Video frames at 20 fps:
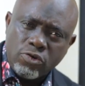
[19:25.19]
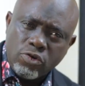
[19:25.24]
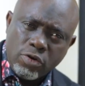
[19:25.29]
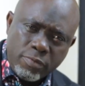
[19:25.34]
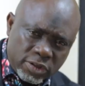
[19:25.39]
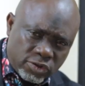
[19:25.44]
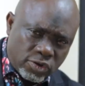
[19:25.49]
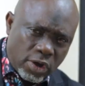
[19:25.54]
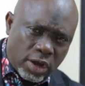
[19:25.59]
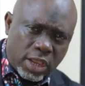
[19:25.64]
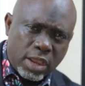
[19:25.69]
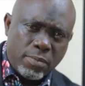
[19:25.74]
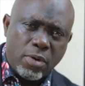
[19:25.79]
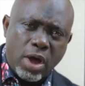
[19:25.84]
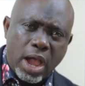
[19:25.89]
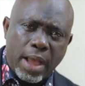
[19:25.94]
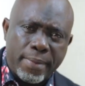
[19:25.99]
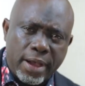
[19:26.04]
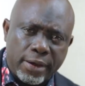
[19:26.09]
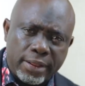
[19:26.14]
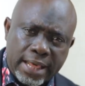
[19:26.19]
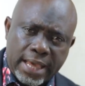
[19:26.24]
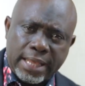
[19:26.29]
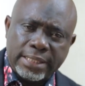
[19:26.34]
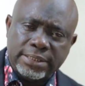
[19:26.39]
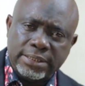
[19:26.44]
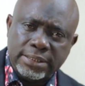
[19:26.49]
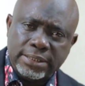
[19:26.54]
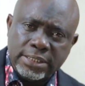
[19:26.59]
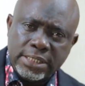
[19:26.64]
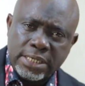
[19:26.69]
we'll be talking more about that.